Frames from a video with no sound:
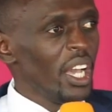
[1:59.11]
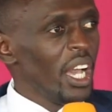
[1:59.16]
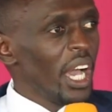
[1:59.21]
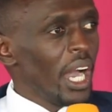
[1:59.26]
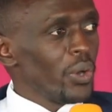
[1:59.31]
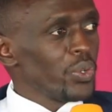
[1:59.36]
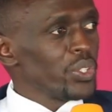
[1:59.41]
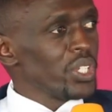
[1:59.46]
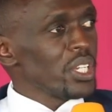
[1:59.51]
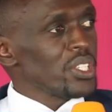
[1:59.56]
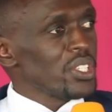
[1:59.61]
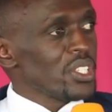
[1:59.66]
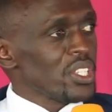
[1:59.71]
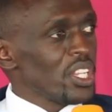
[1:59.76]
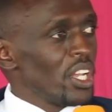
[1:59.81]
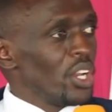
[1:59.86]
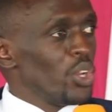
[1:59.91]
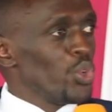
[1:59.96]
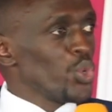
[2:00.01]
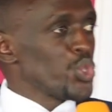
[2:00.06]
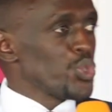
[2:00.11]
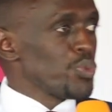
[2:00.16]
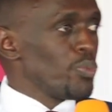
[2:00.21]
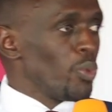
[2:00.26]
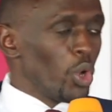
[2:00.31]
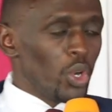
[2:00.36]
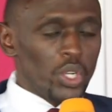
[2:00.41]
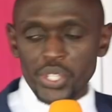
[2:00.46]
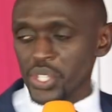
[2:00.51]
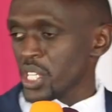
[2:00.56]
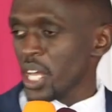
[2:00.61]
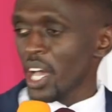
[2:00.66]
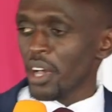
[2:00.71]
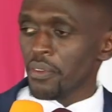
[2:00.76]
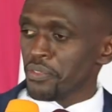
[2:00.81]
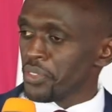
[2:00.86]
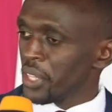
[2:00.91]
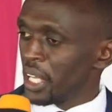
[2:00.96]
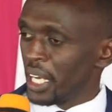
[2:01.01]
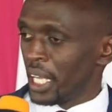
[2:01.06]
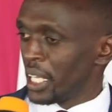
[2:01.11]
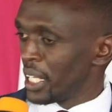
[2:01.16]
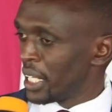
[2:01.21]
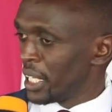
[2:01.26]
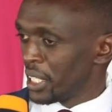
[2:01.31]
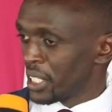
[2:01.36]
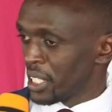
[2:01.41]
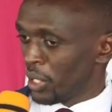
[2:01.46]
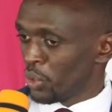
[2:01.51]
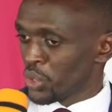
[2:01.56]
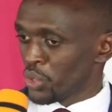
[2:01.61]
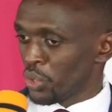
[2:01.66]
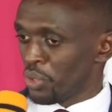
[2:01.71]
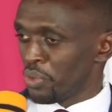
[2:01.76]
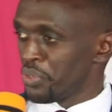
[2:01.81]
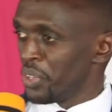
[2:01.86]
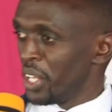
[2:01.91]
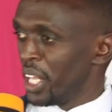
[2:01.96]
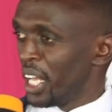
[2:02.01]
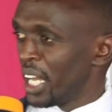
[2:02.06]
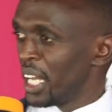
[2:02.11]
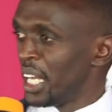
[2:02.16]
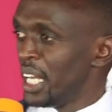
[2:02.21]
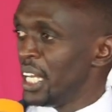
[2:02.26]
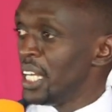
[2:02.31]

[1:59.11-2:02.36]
I'll just tell you small stuff, then I get out of here.